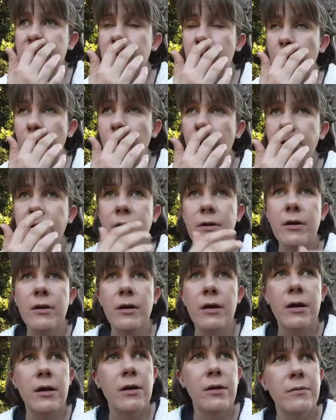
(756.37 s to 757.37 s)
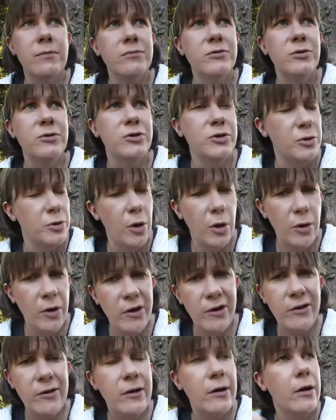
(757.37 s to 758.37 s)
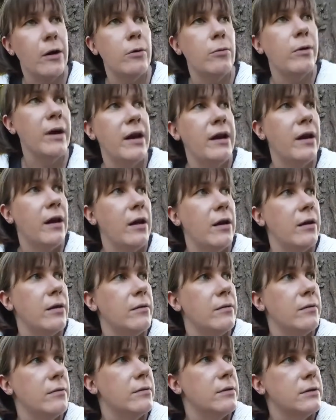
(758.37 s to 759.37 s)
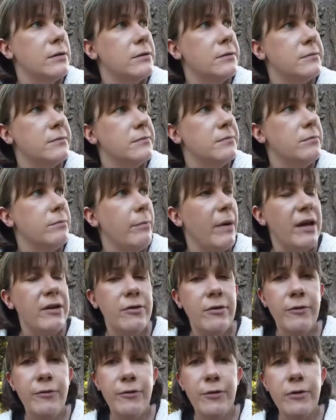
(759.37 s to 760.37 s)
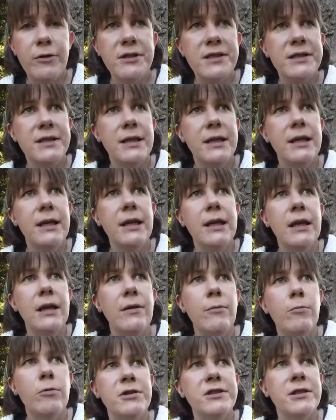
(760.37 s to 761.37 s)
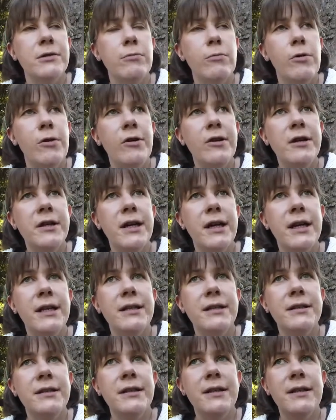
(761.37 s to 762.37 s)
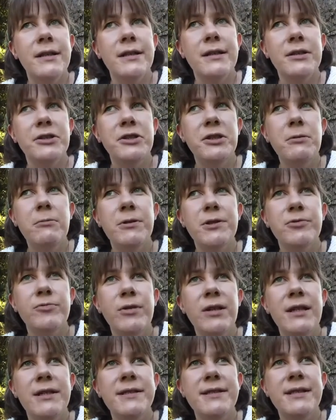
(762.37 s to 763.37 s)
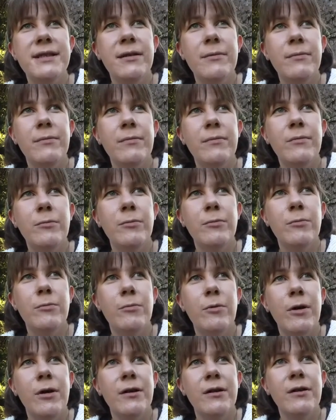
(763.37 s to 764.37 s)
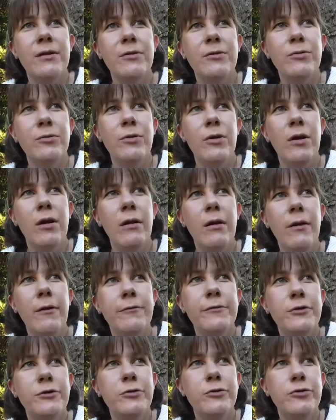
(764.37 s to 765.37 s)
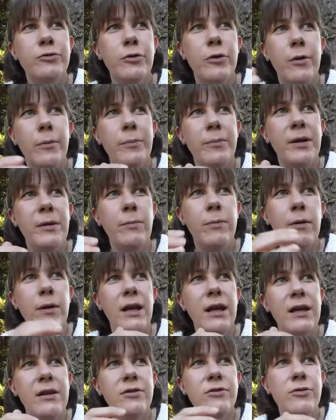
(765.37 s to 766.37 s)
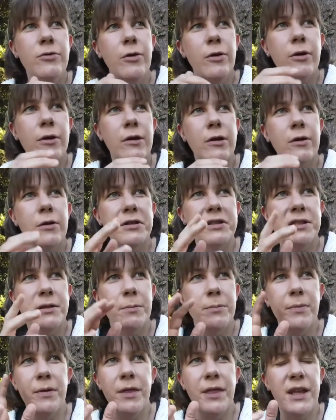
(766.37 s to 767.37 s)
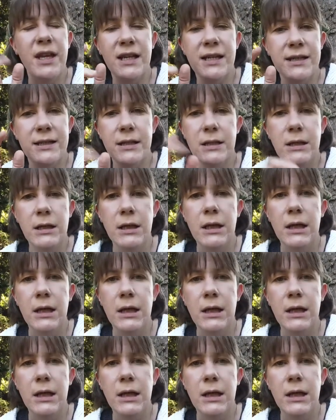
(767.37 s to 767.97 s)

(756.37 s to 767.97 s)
learn to know her, or when I met her first, was at work, and she was really someone who loved to draw people into her gossip thing.